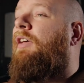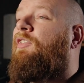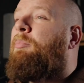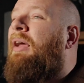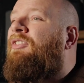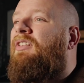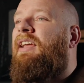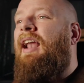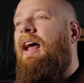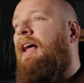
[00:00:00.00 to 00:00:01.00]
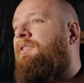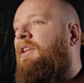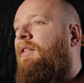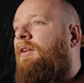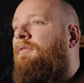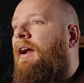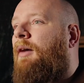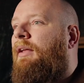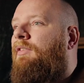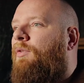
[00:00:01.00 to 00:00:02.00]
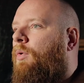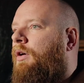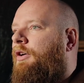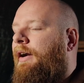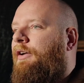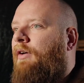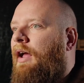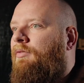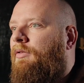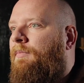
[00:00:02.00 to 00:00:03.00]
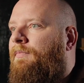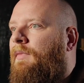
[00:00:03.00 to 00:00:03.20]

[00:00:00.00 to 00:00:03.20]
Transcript: especially in hostile environments or during travel.